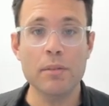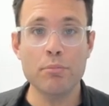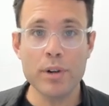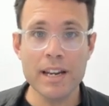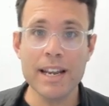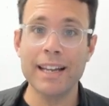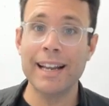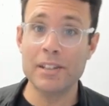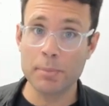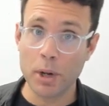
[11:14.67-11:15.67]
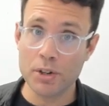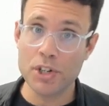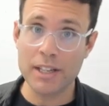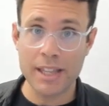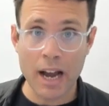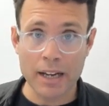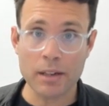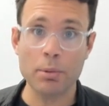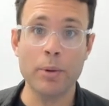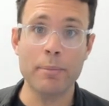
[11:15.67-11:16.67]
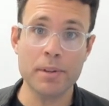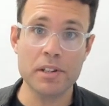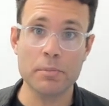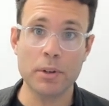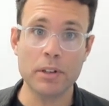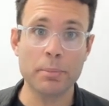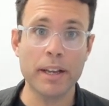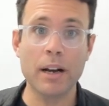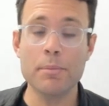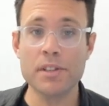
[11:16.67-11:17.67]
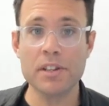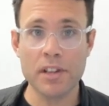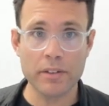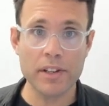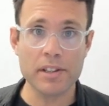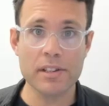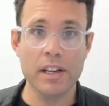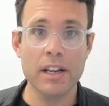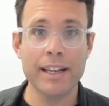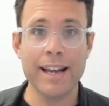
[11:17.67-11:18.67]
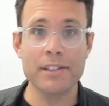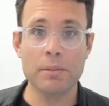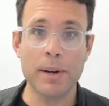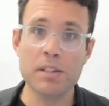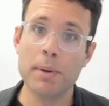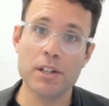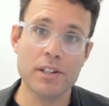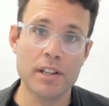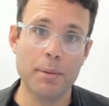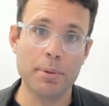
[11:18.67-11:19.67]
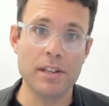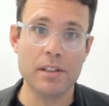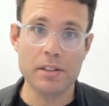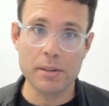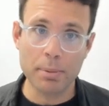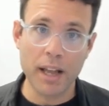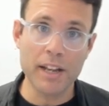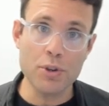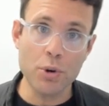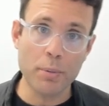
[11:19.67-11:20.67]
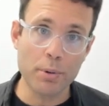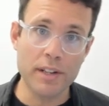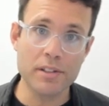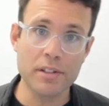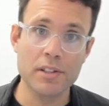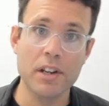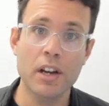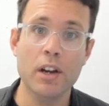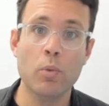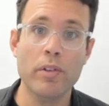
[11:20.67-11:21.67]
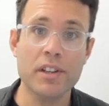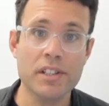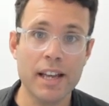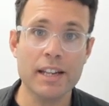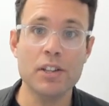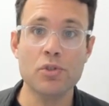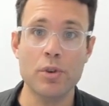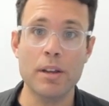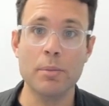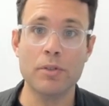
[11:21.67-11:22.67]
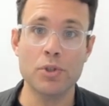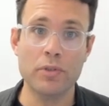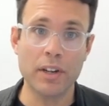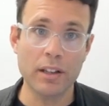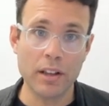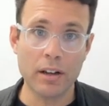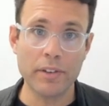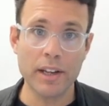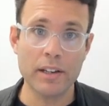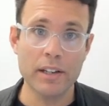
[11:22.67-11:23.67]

Breeding and entomology in the IWM business model becomes a service catered by specialist companies that supply new operators with a steady stream of juvenile larvae.